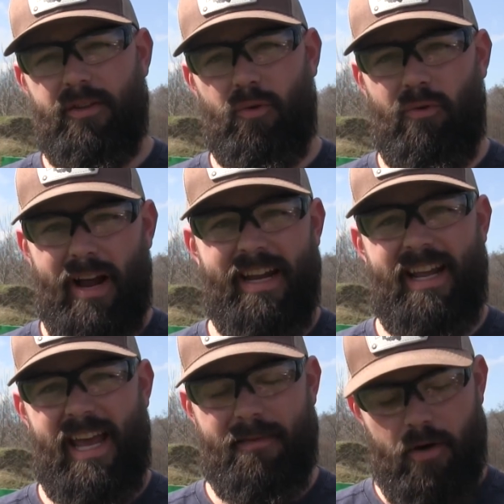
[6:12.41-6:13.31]
the right
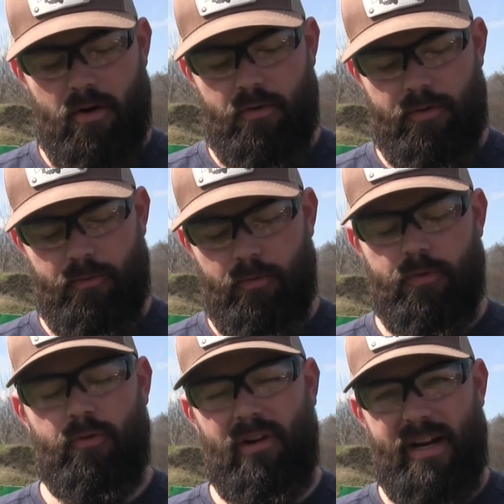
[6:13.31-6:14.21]
ammo
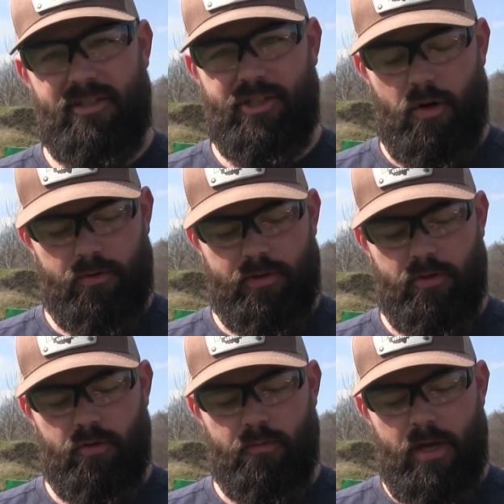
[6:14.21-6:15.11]
through the right choke
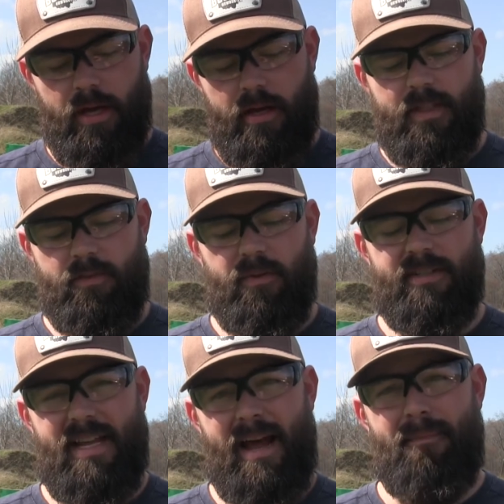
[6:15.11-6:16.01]
tube. This one
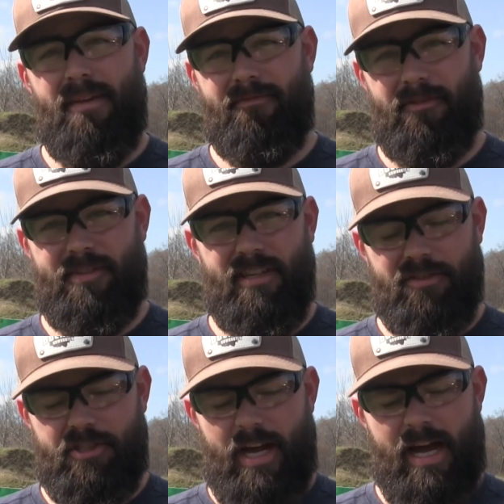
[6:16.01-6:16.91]
is not meant for
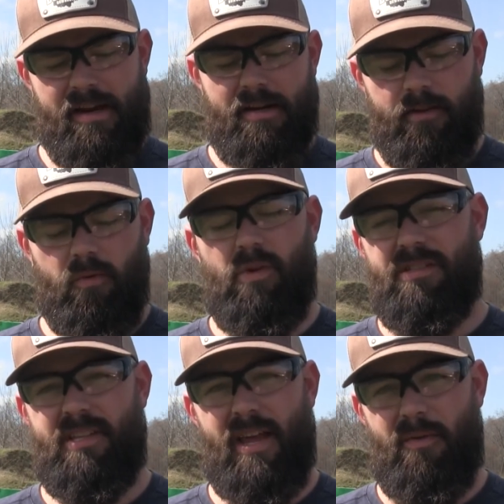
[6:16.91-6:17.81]
steel shot. You're gonna
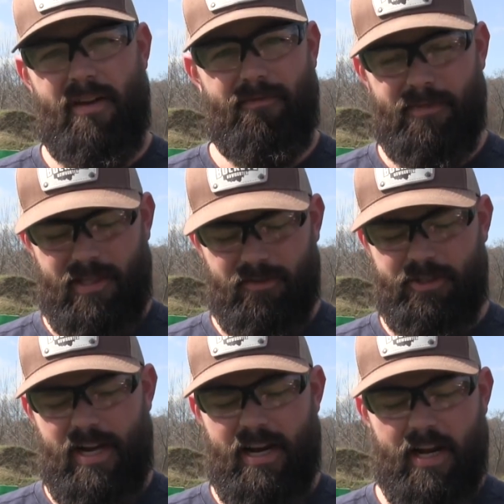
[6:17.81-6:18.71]
want to stay away from steel
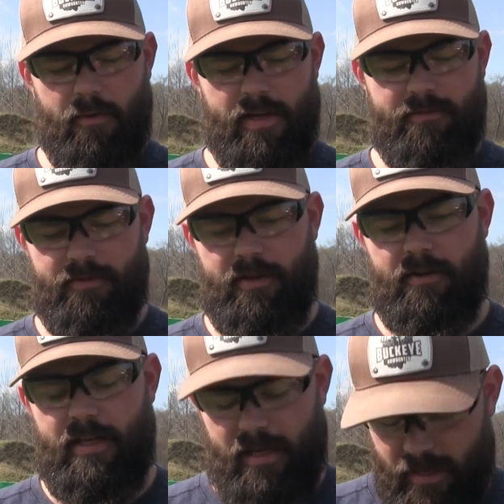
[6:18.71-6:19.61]
shot anyways for
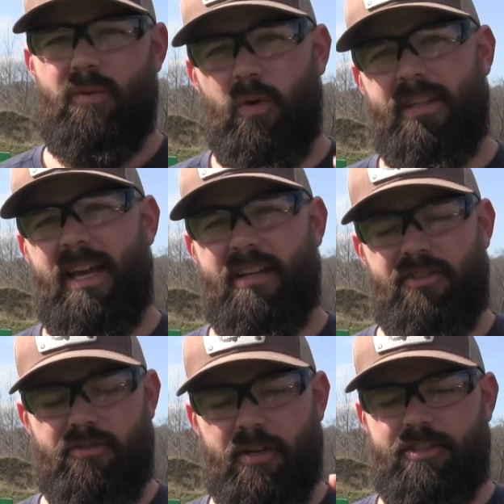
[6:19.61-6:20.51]
turkey. And what that
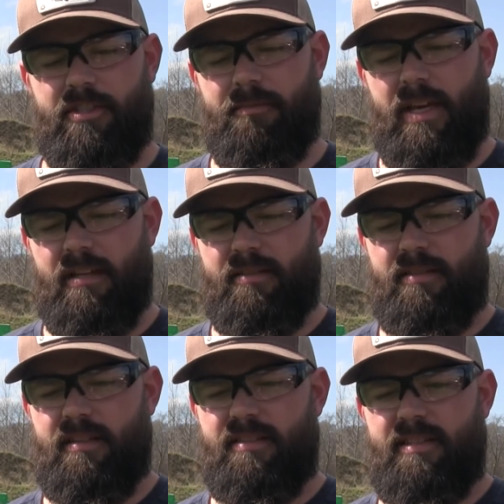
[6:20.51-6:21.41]
constriction
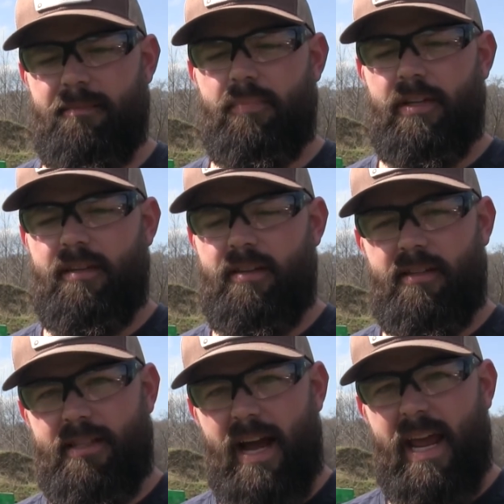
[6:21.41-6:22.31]
means is simply
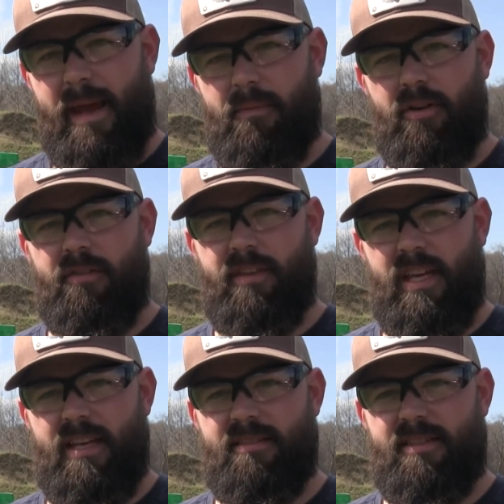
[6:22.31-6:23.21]
the diameter of
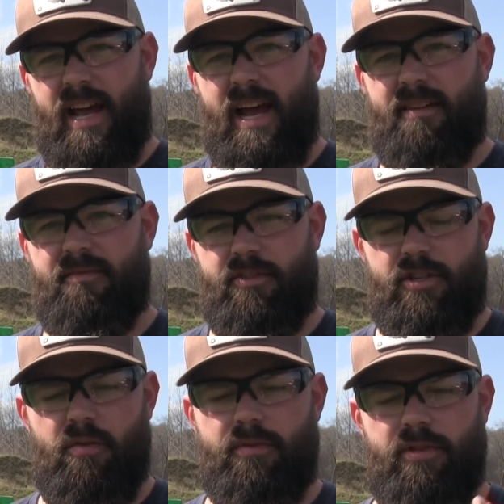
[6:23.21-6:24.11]
the inside of the
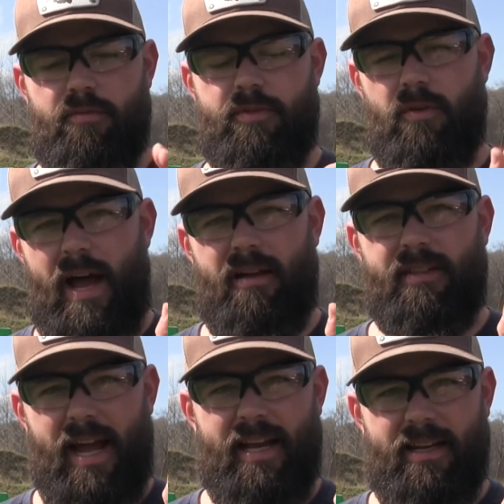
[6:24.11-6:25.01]
choke tube, so how
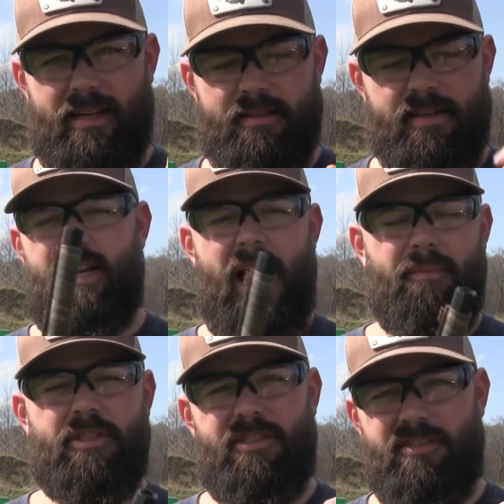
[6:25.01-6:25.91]
tight it is and how
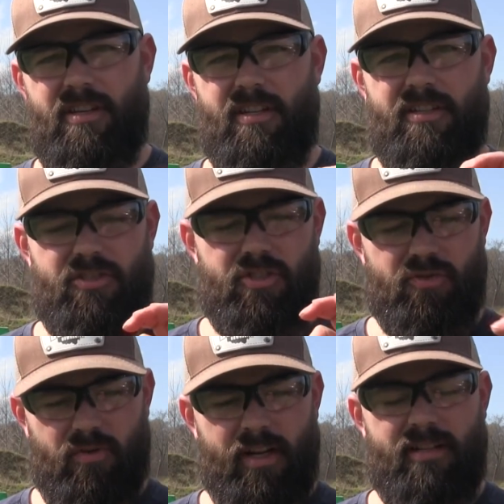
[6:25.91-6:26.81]
much it's gonna
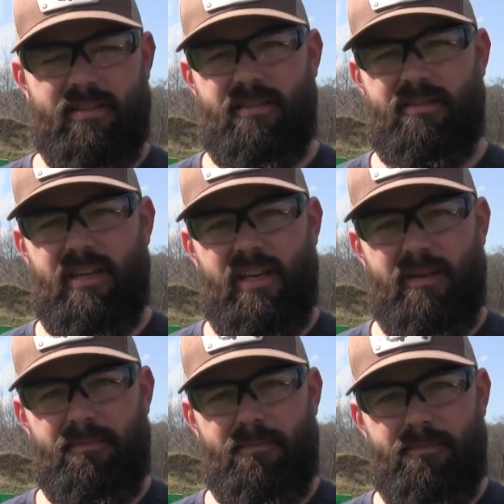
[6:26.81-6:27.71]
constrict
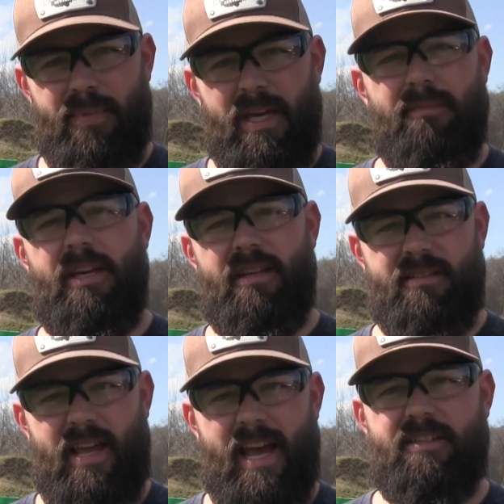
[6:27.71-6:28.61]
the
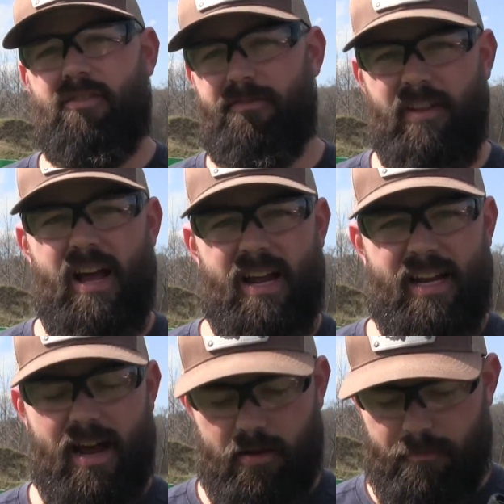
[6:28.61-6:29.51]
BBs as they're
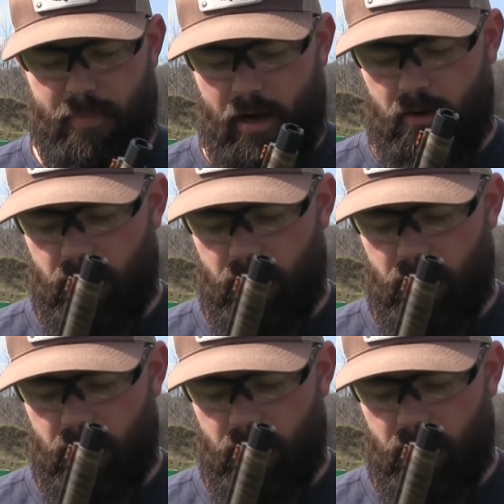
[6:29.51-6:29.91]
flying out of the barrel.